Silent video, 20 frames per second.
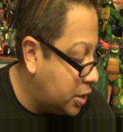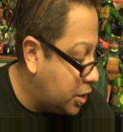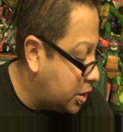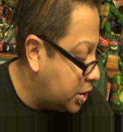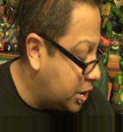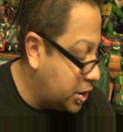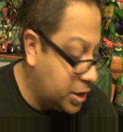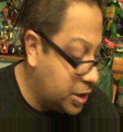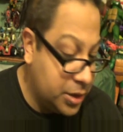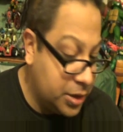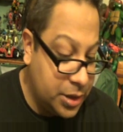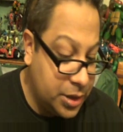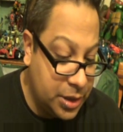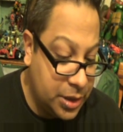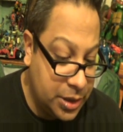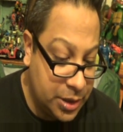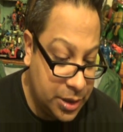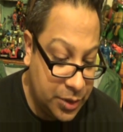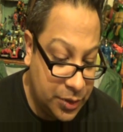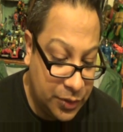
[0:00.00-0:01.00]
Alright,
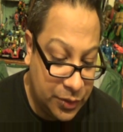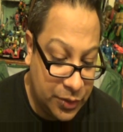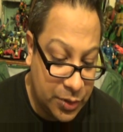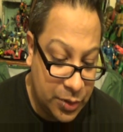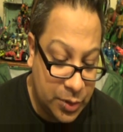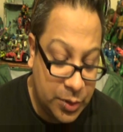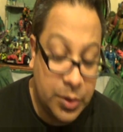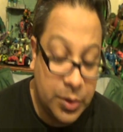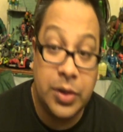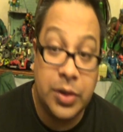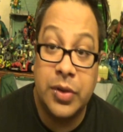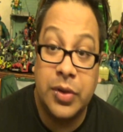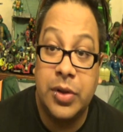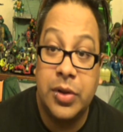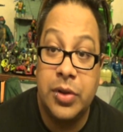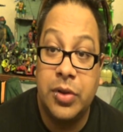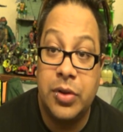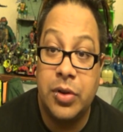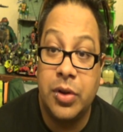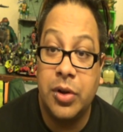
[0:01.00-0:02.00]
so let's
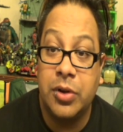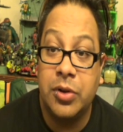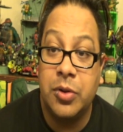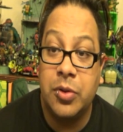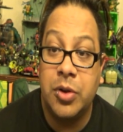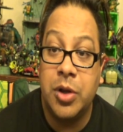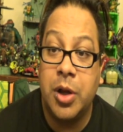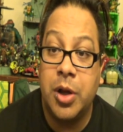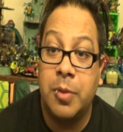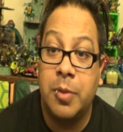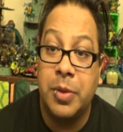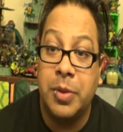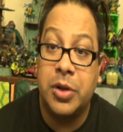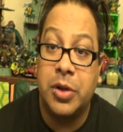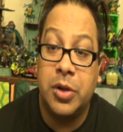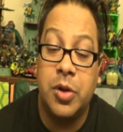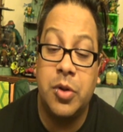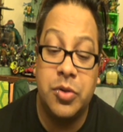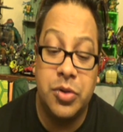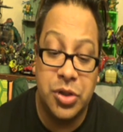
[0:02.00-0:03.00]
start doing it up
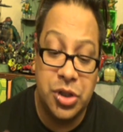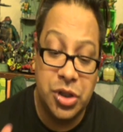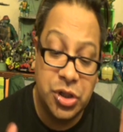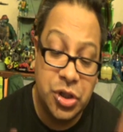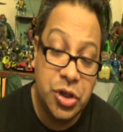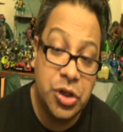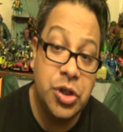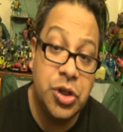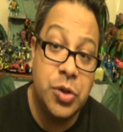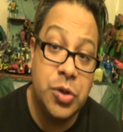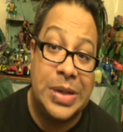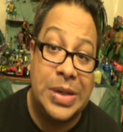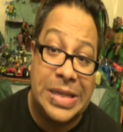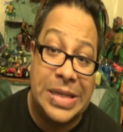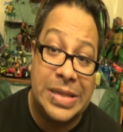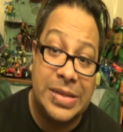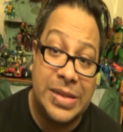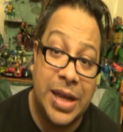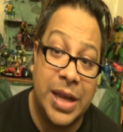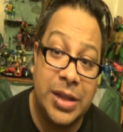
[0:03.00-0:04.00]
and close to show you
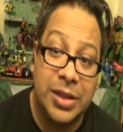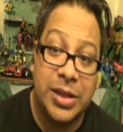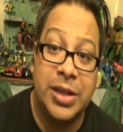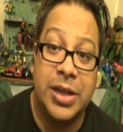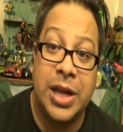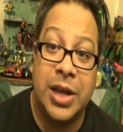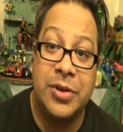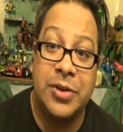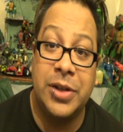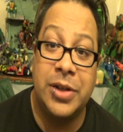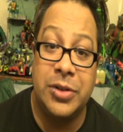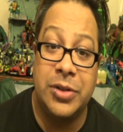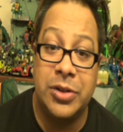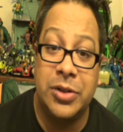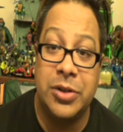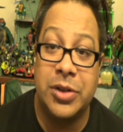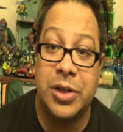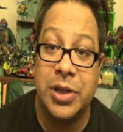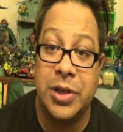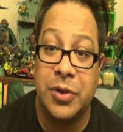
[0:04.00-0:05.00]
exactly how they
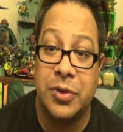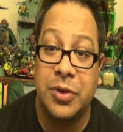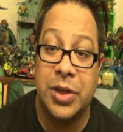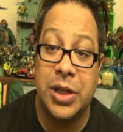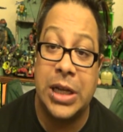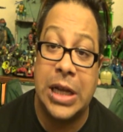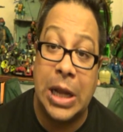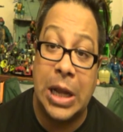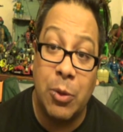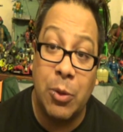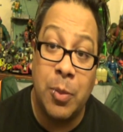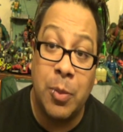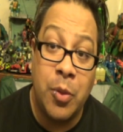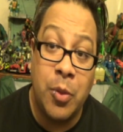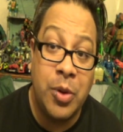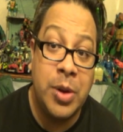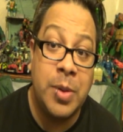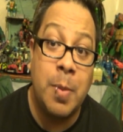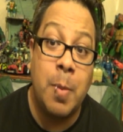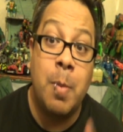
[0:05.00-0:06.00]
look and everything, and I will
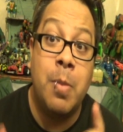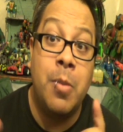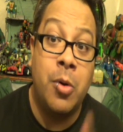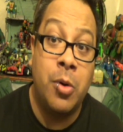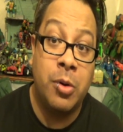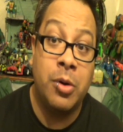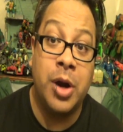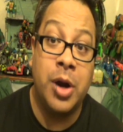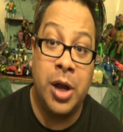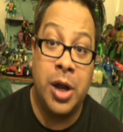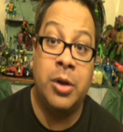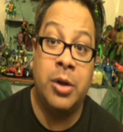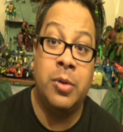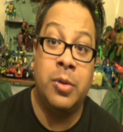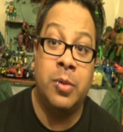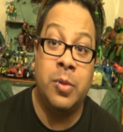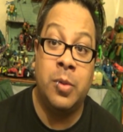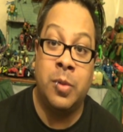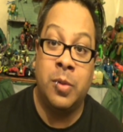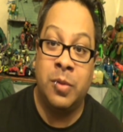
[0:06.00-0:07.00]
point more
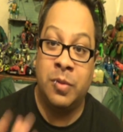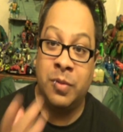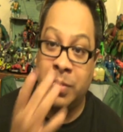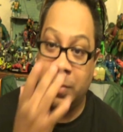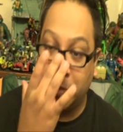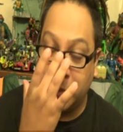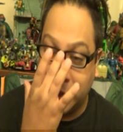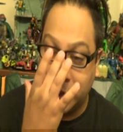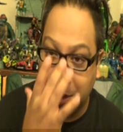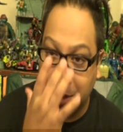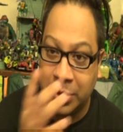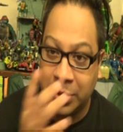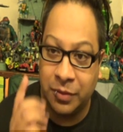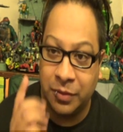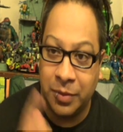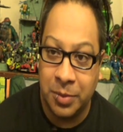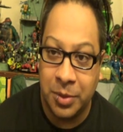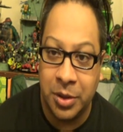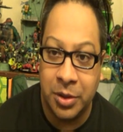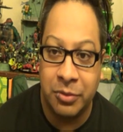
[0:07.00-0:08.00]
out from what I
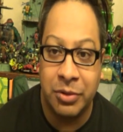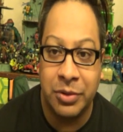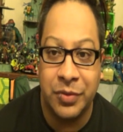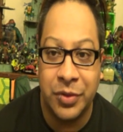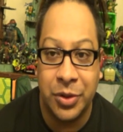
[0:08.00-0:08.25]
got from the other